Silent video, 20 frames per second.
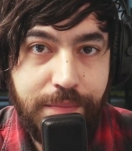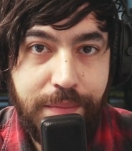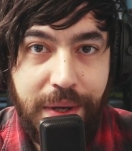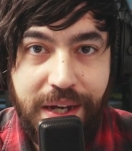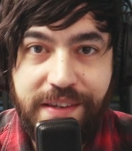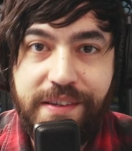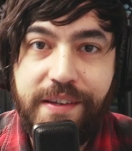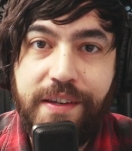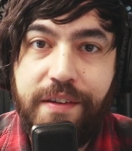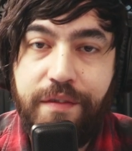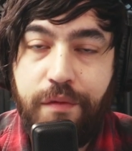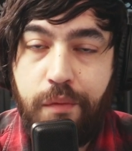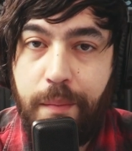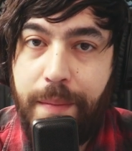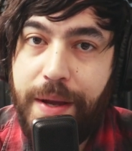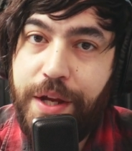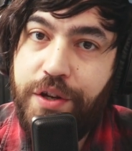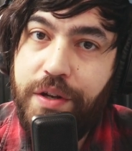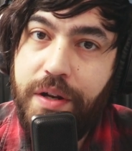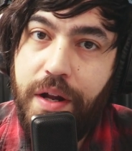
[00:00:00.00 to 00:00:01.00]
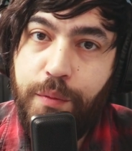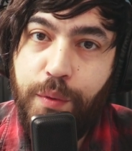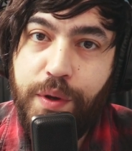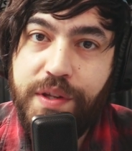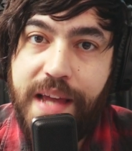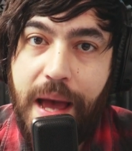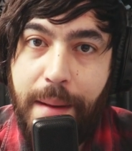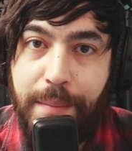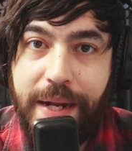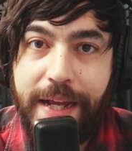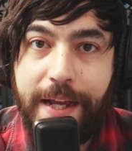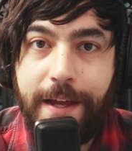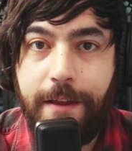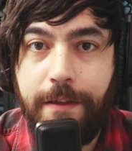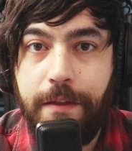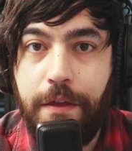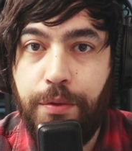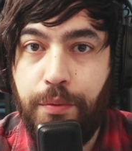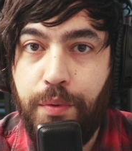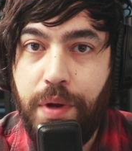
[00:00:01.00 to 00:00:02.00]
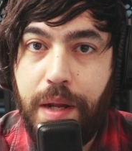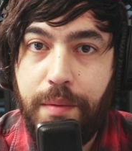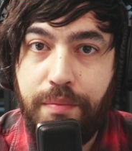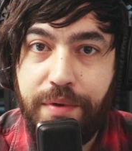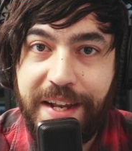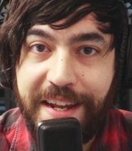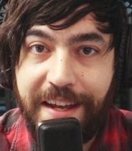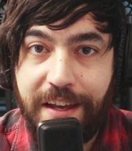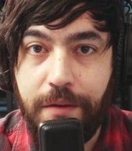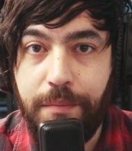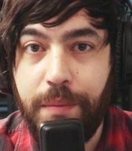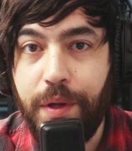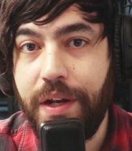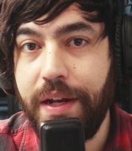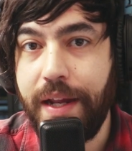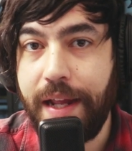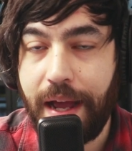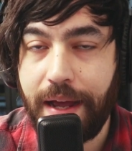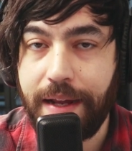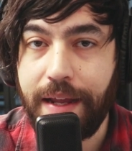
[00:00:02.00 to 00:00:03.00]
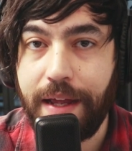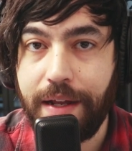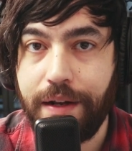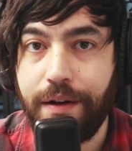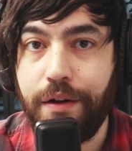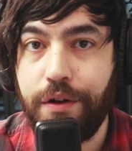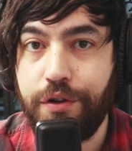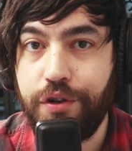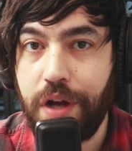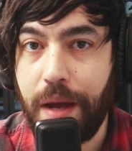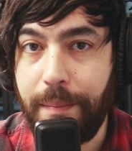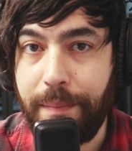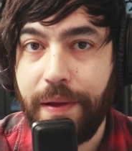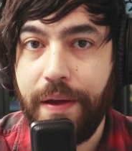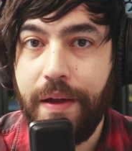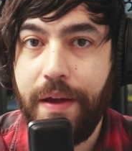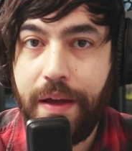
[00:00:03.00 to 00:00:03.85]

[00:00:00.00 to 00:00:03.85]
bite-sized information on what's happening in the 3D printing community and in our shop.